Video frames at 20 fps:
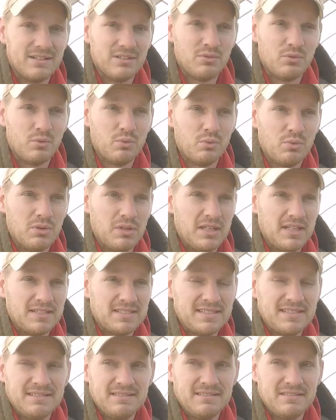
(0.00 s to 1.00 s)

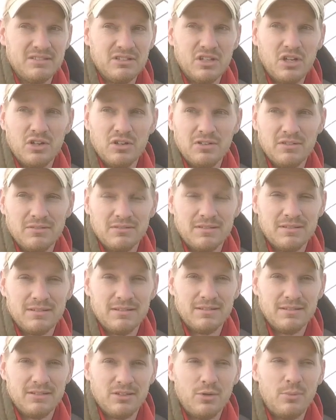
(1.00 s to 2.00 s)
this no
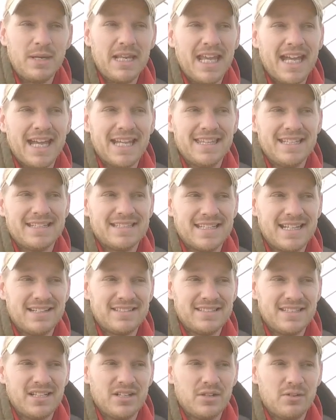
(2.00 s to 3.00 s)
nobody had this
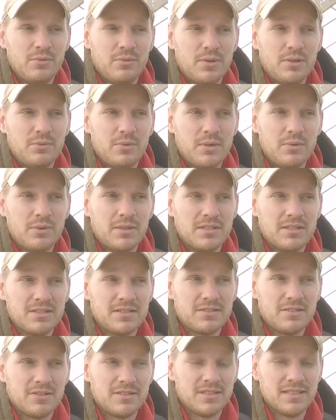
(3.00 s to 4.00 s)
out there when we went to
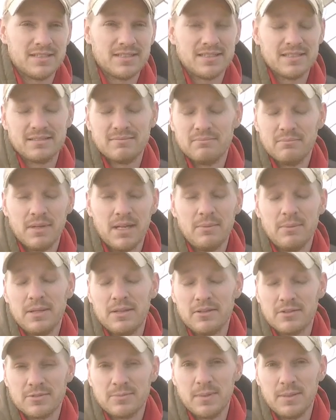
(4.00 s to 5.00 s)
start this and maybe
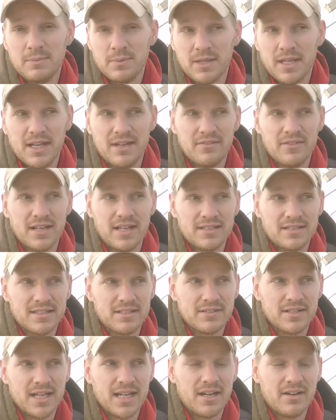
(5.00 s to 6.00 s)
there's people that have it out
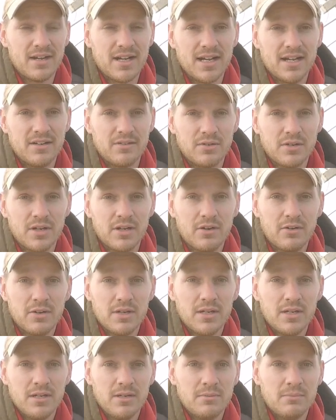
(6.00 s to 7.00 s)
there now i don't know
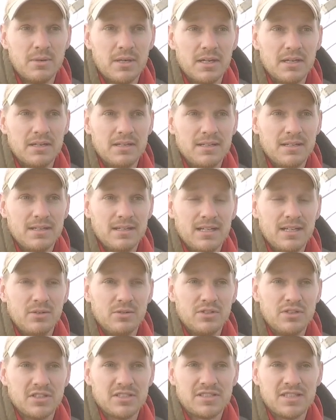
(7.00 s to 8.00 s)
but it
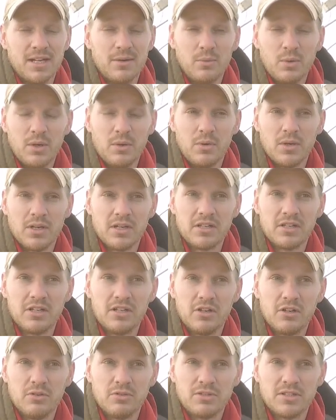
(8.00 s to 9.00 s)
was just something we wanted to
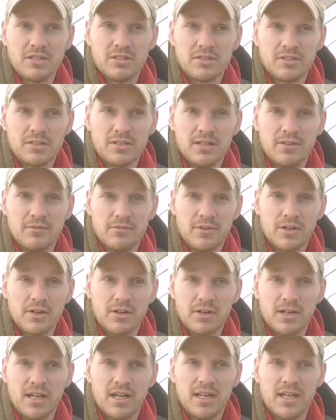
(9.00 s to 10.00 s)
do to, to
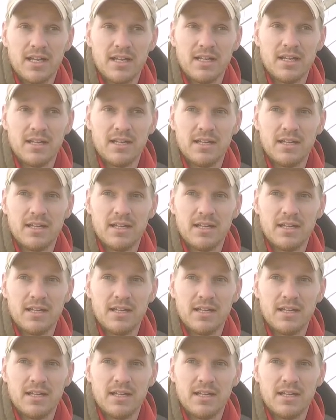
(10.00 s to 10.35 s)
convert a